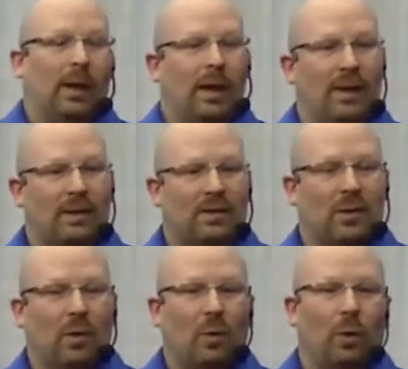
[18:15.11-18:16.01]
And
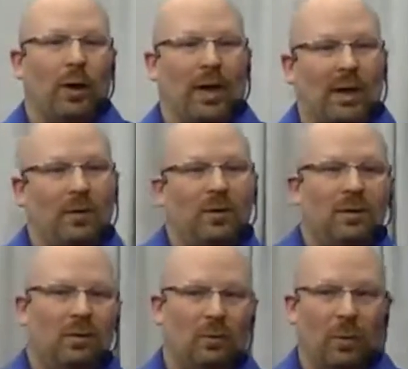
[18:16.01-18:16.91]
so we're able
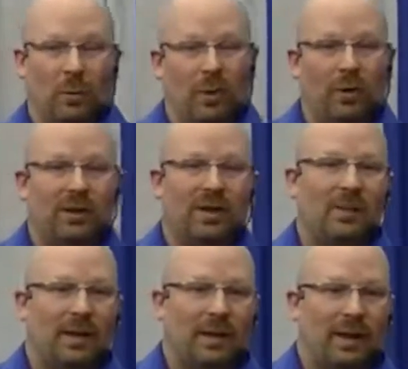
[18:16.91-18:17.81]
to, when we go to
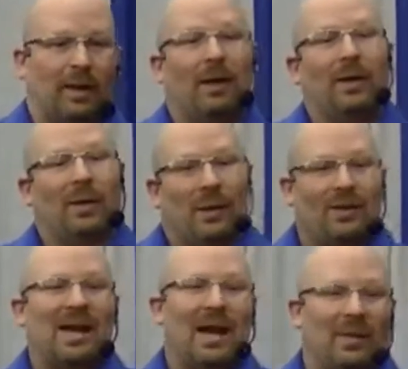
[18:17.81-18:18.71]
sleep at night,
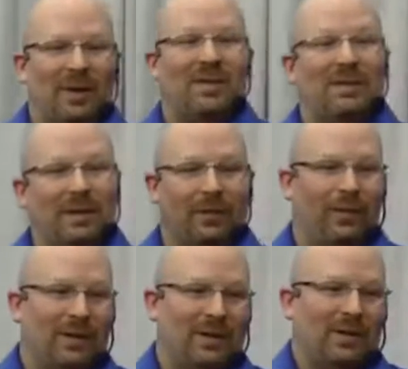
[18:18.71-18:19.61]
tap into
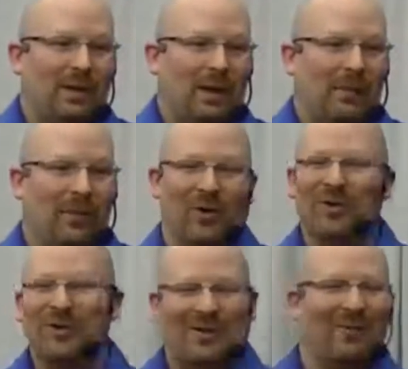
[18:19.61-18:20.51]
different
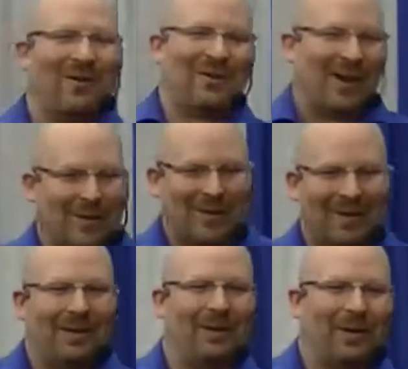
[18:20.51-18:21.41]
versions of ourselves
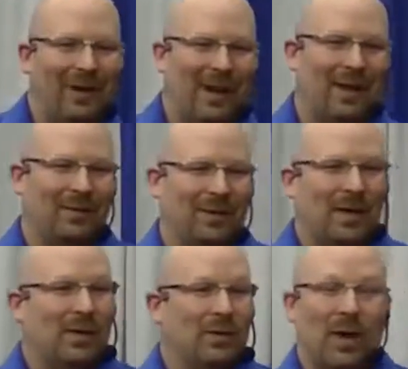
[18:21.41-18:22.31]
in different lives.
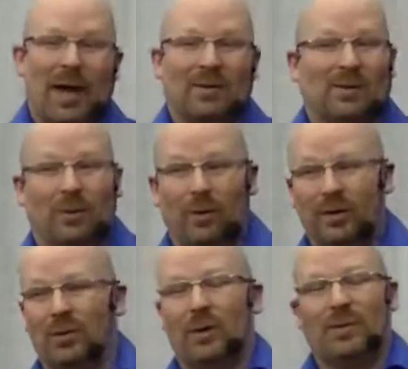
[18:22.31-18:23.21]
So
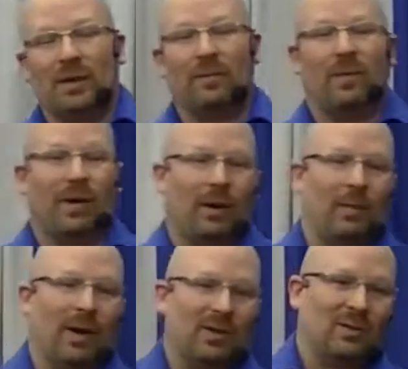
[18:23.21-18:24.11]
absolutely, dreams can very
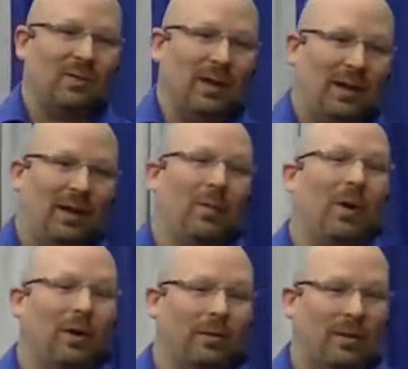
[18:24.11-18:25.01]
much be a
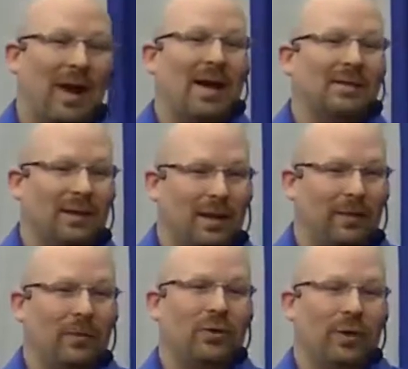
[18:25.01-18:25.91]
part of a past
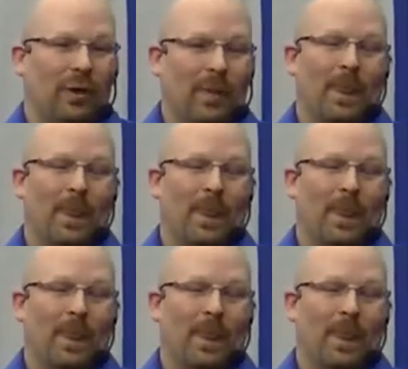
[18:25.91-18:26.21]
life for sure.